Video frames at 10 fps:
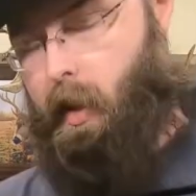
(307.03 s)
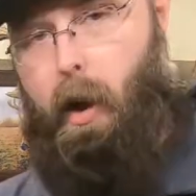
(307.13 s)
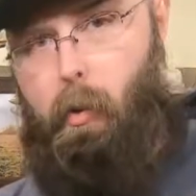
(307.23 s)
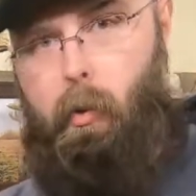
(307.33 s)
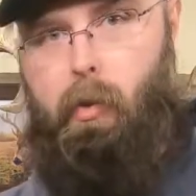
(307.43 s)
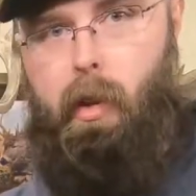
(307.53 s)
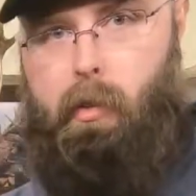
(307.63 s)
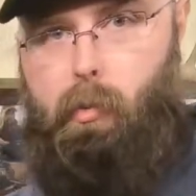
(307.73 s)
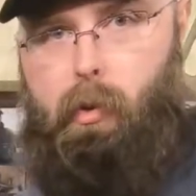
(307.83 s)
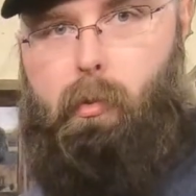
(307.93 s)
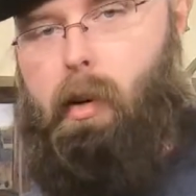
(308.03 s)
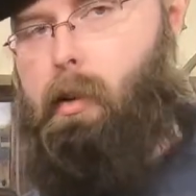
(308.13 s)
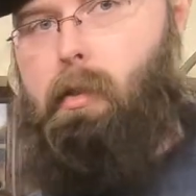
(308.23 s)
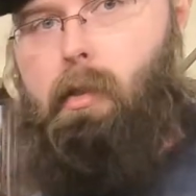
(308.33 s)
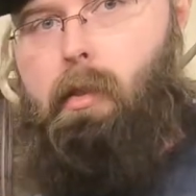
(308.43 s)
how old this one
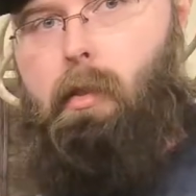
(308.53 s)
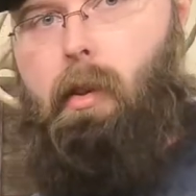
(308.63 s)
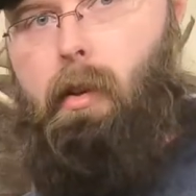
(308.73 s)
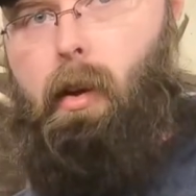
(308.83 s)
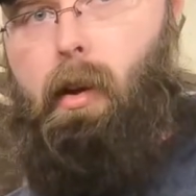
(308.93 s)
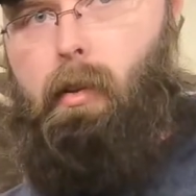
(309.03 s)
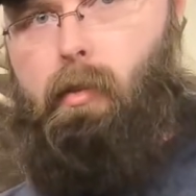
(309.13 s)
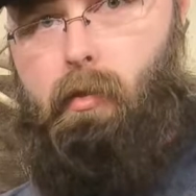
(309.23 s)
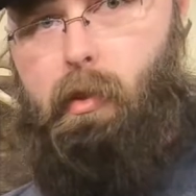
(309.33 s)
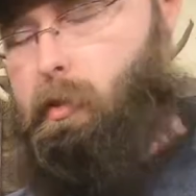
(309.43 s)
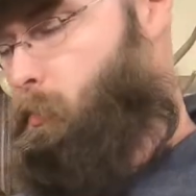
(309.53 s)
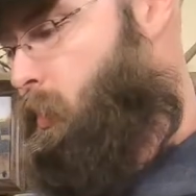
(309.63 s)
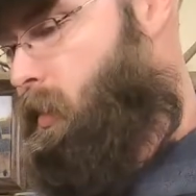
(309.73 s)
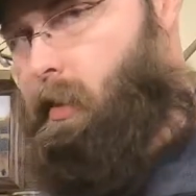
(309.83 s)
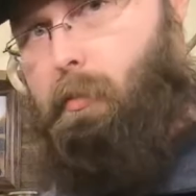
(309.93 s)
was uh, this is
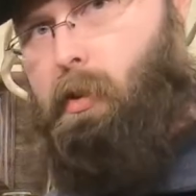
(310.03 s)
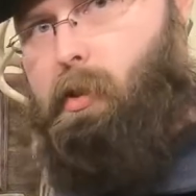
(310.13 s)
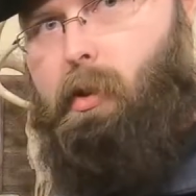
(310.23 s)
pretty neat. Let me show you